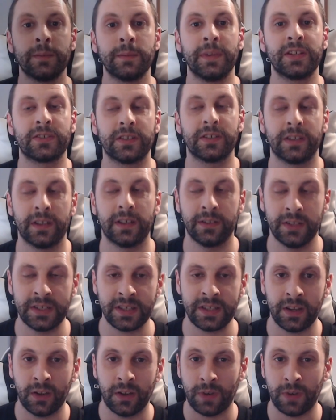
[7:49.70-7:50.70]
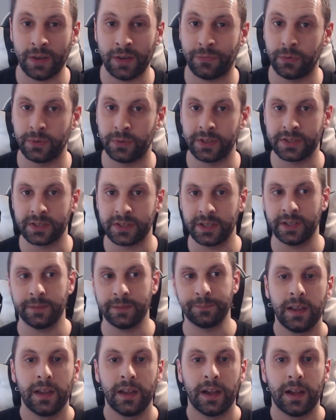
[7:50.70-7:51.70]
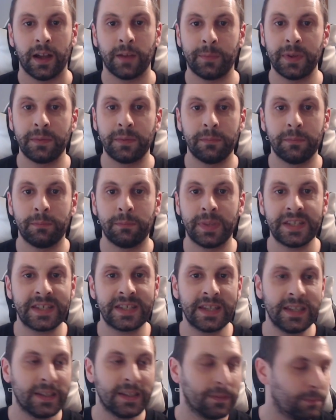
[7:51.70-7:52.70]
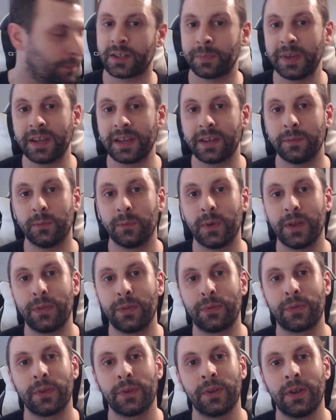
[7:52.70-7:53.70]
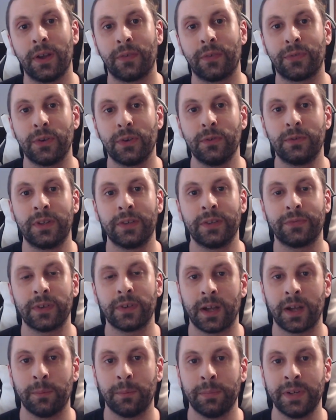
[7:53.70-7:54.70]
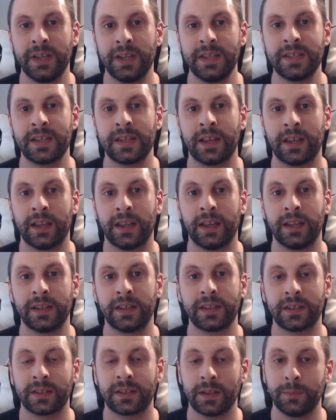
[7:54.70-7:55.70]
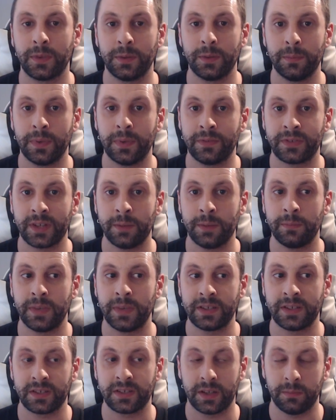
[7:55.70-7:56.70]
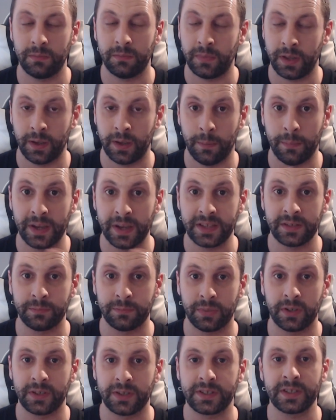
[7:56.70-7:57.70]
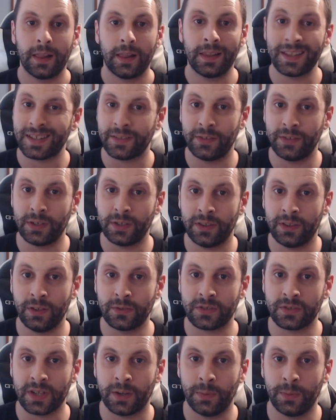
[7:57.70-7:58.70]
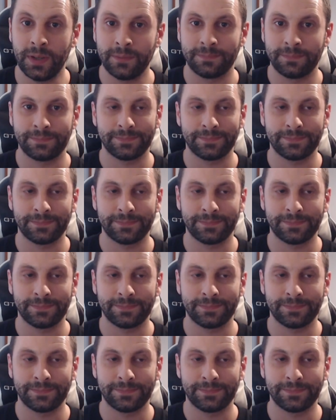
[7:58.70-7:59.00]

I mentioned, there is a raffle this year. I've been busy speaking with a few different companies, and some of them have sent me some amazing prizes. Let's have a look at those, shall we?